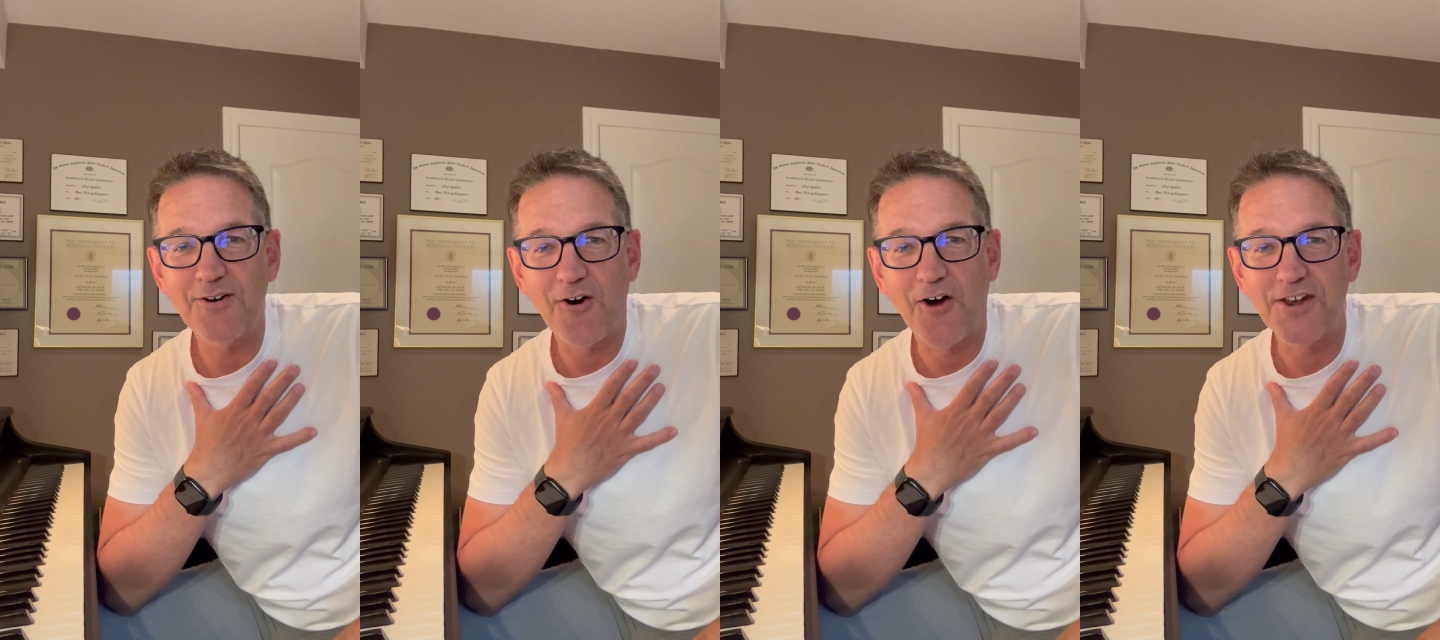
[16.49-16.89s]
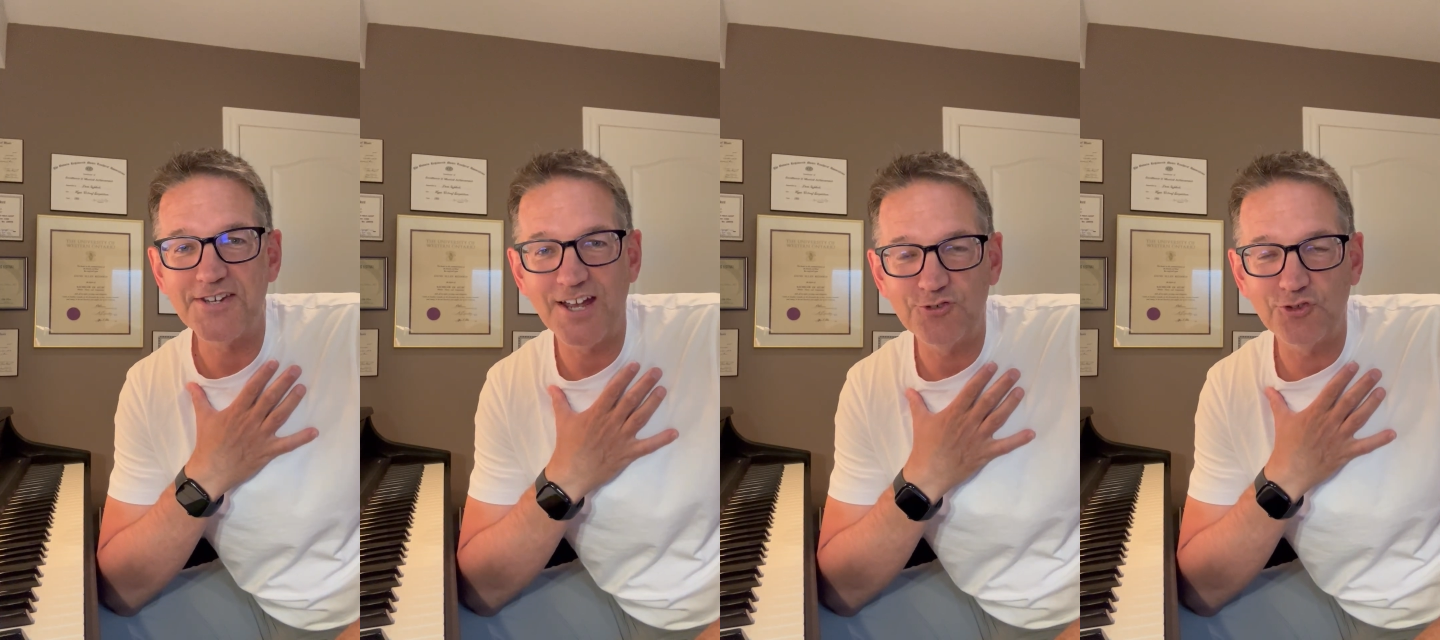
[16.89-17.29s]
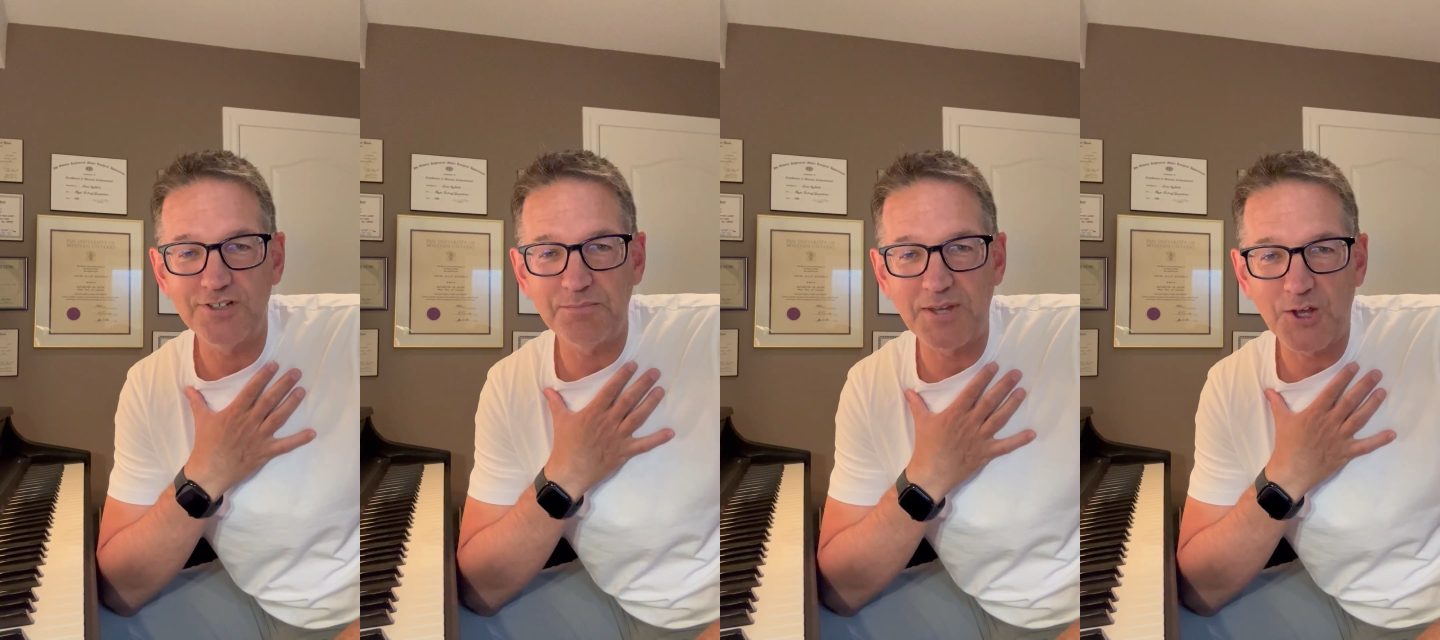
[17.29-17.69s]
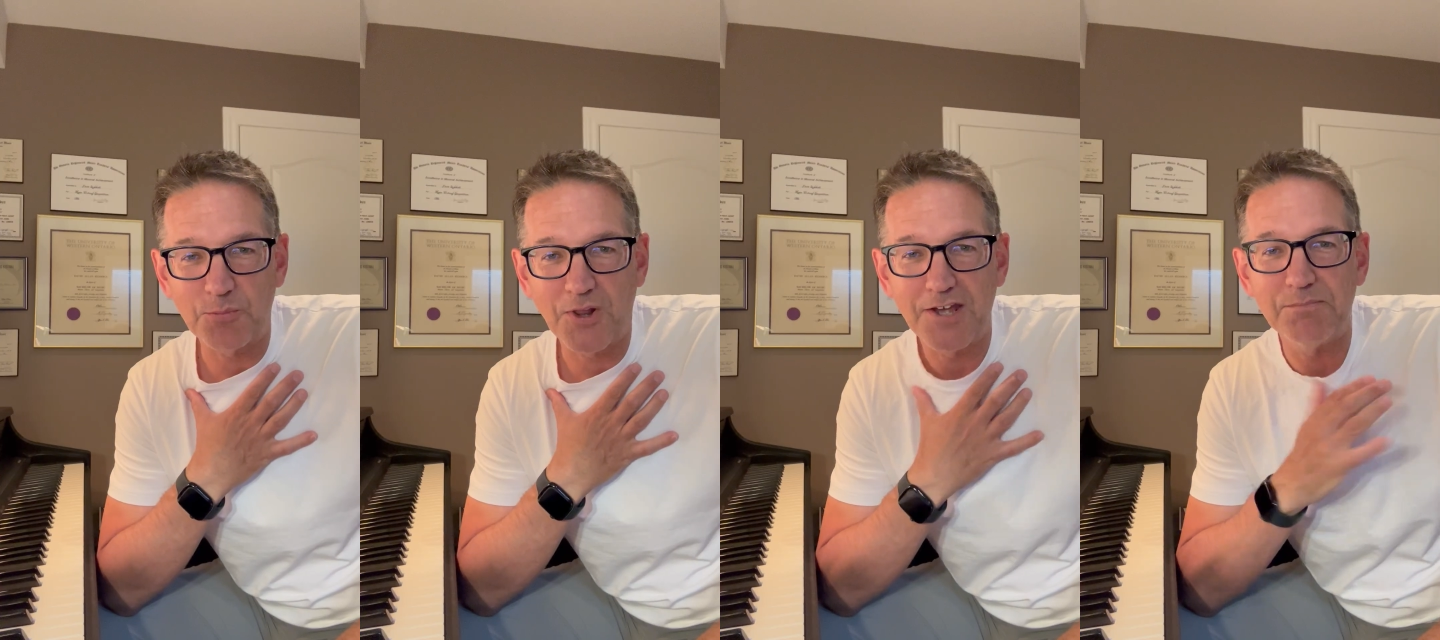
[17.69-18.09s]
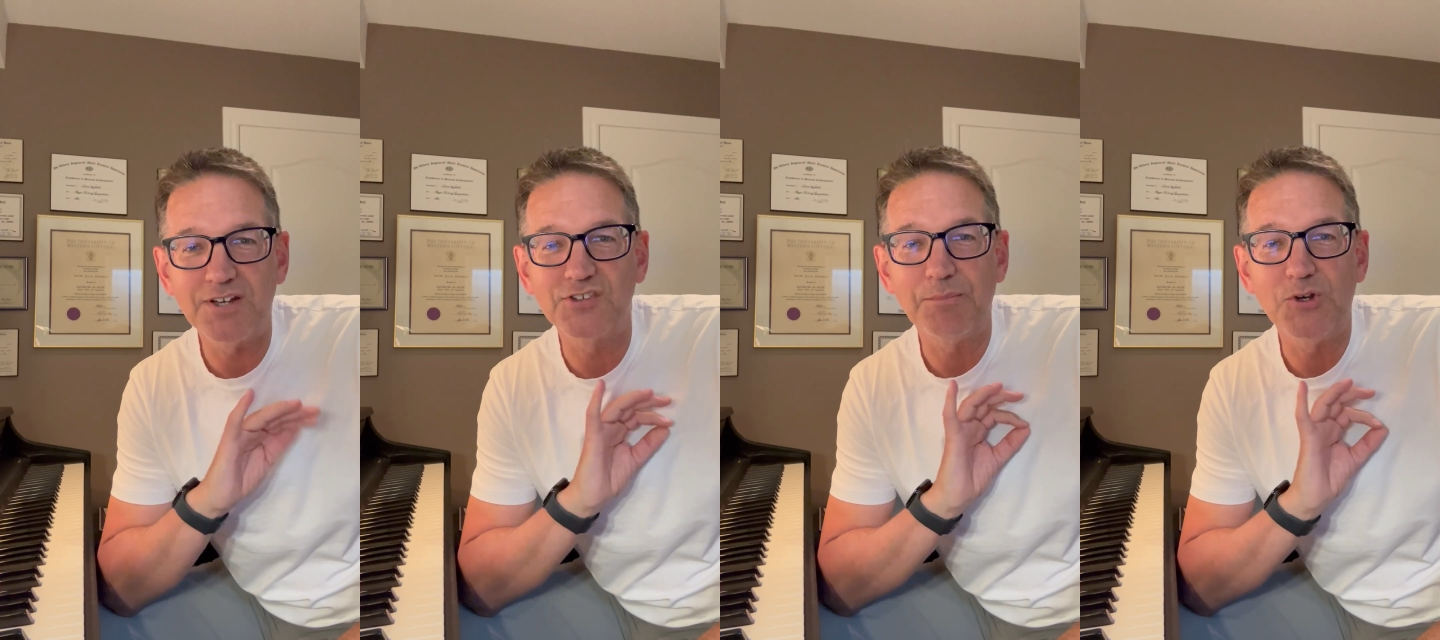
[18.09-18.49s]
on tension in piano playing
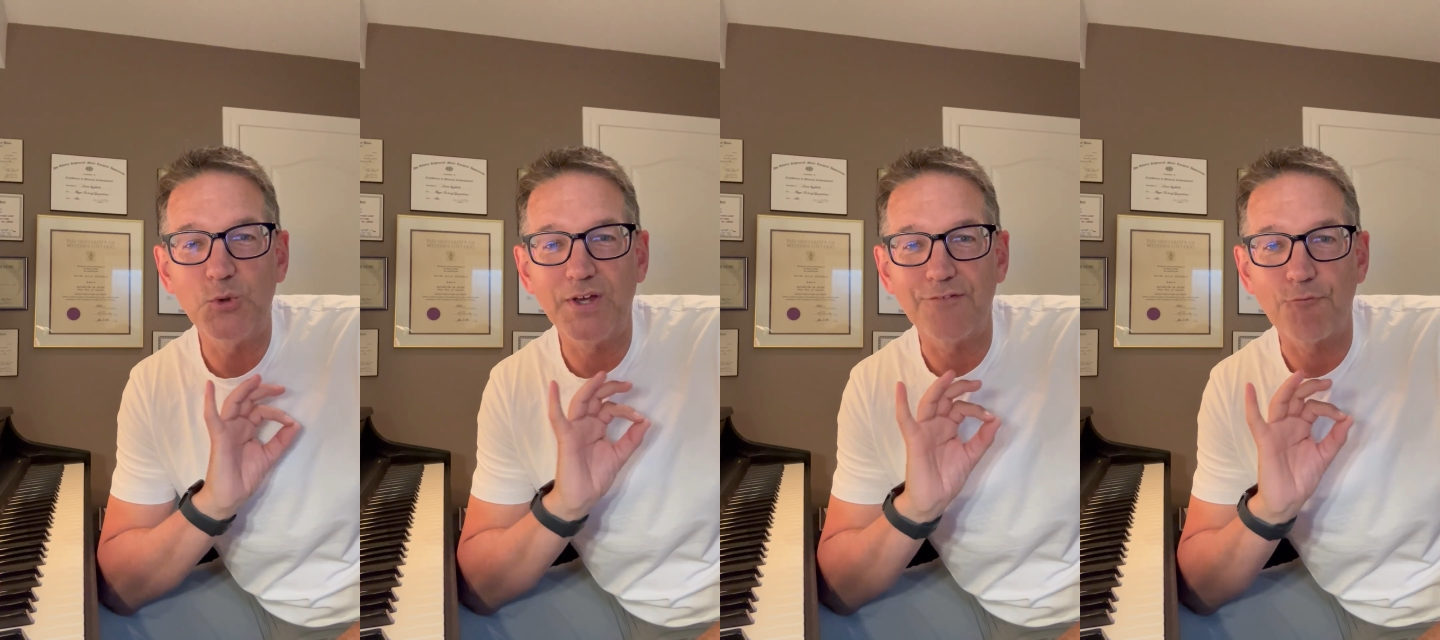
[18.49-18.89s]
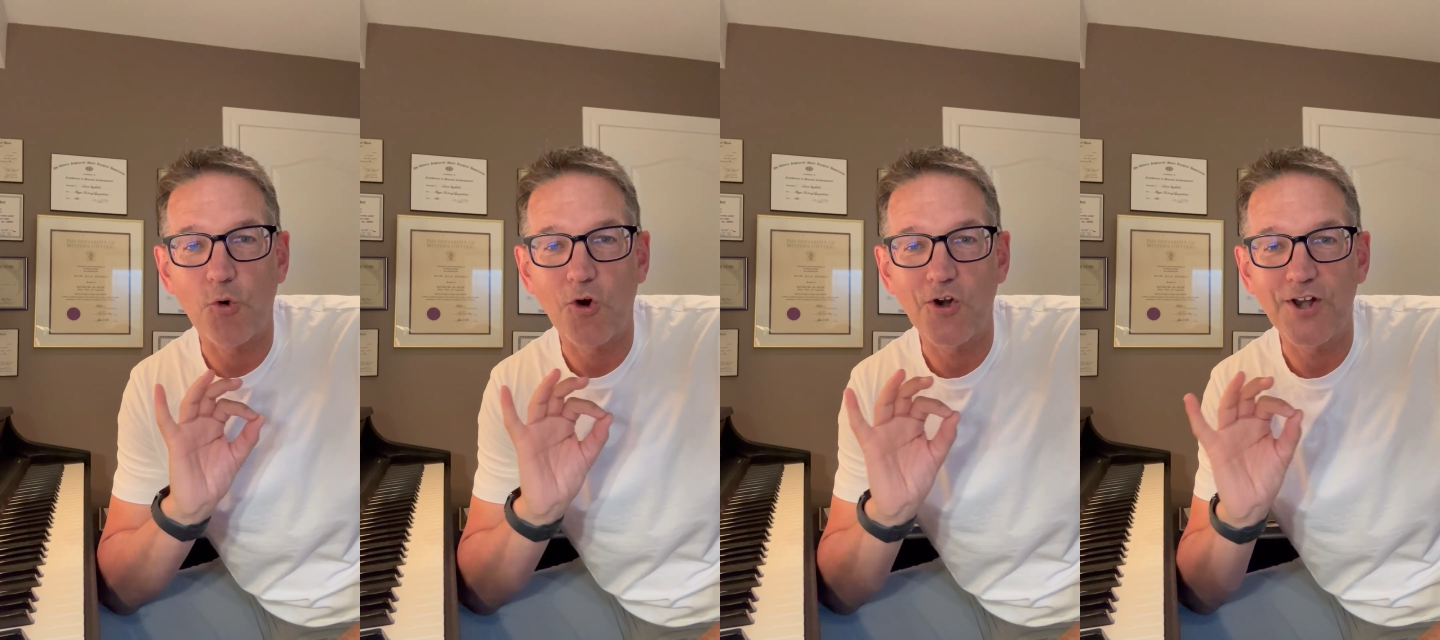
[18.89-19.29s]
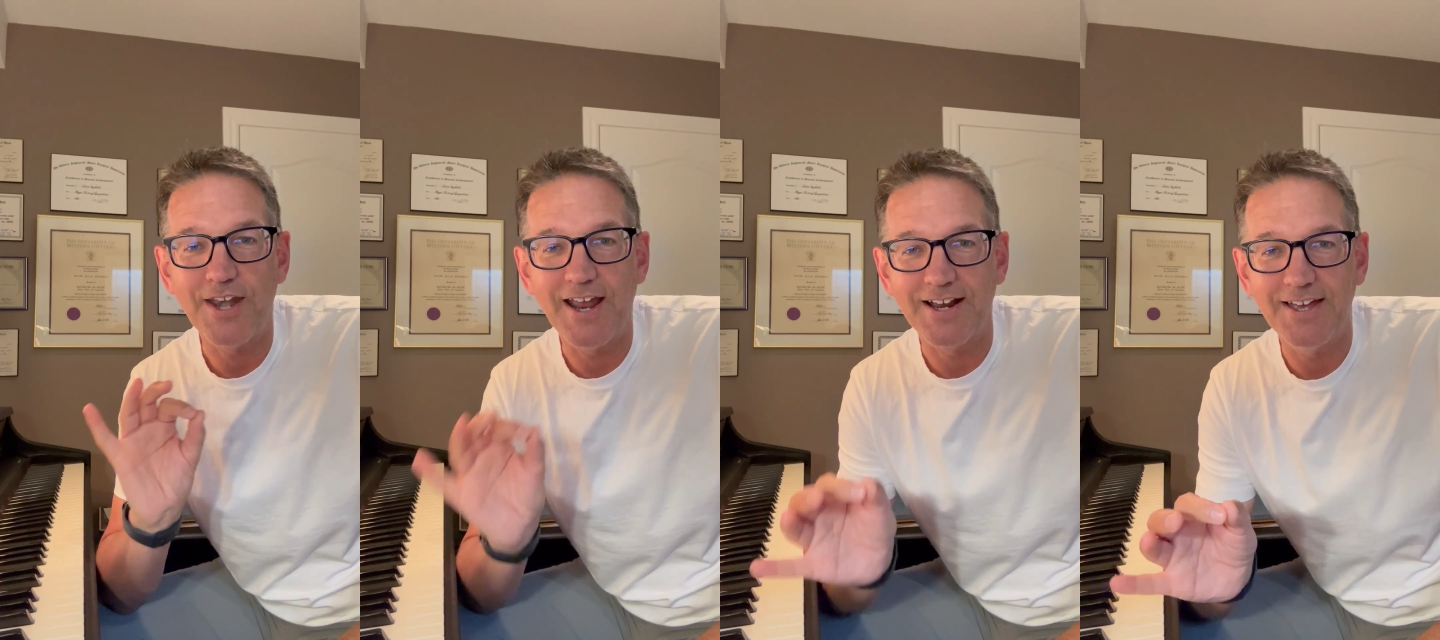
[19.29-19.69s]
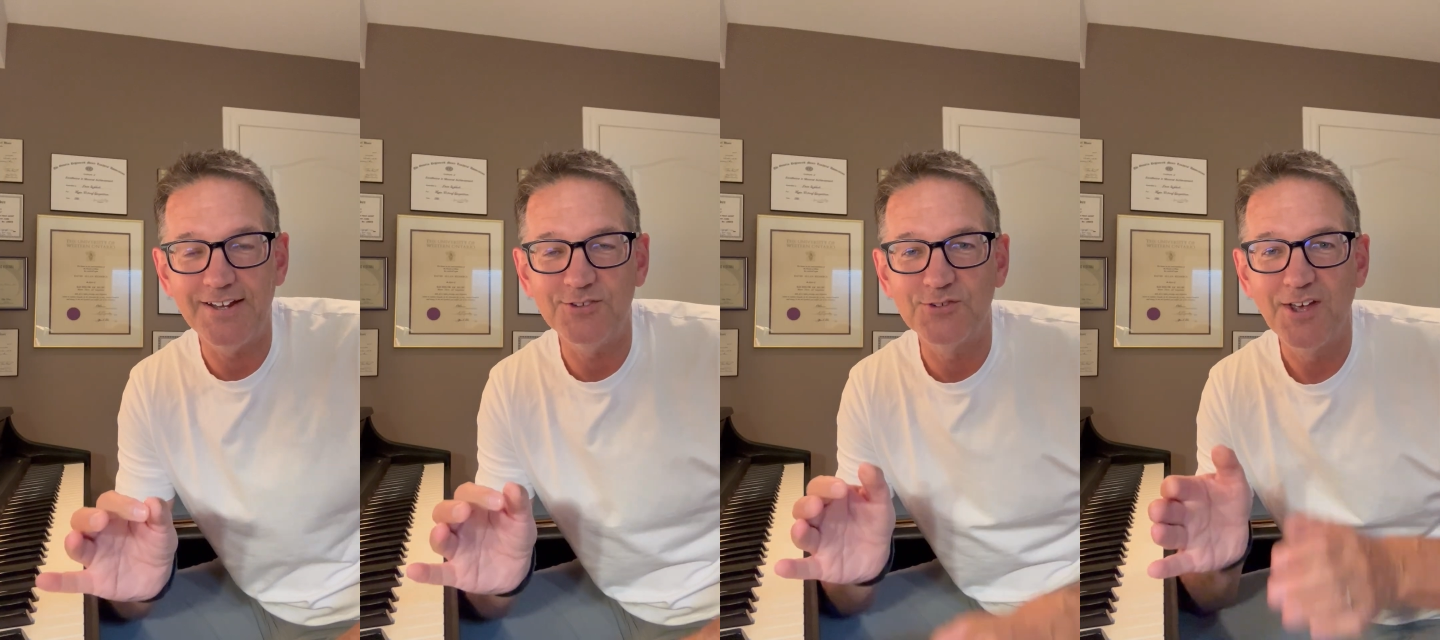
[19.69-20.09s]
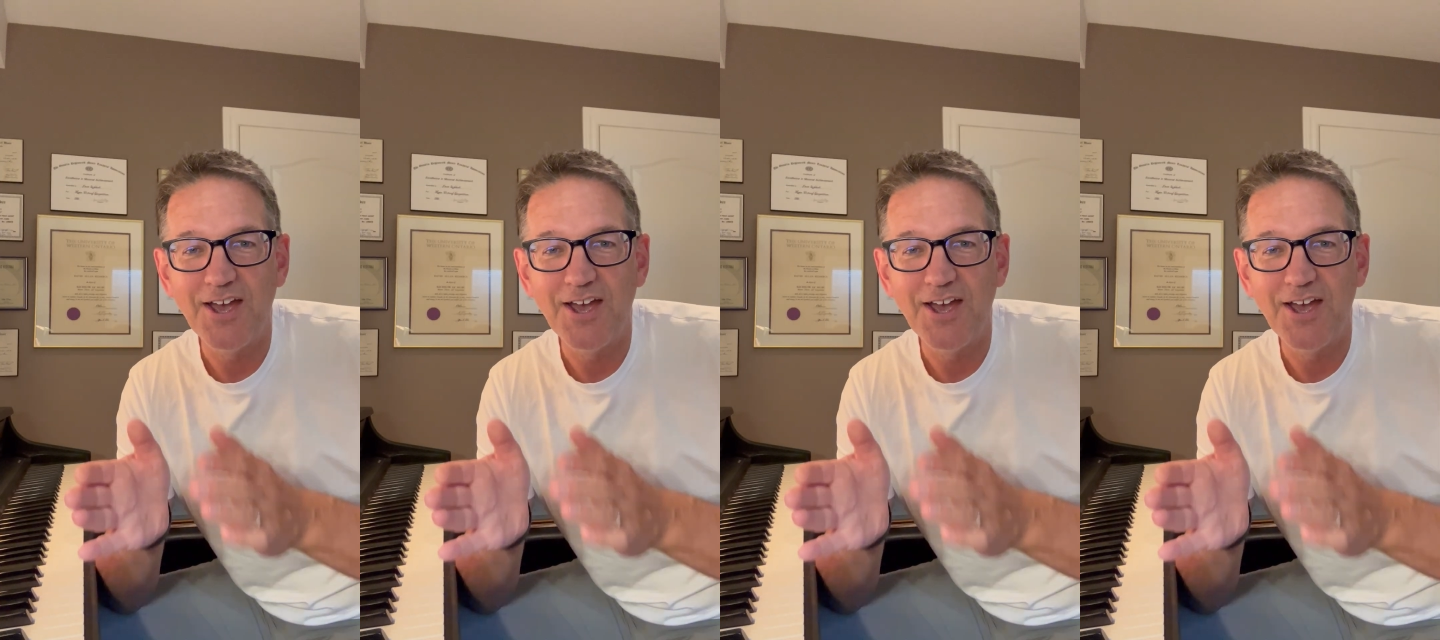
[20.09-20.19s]
because I've been doing it for decades,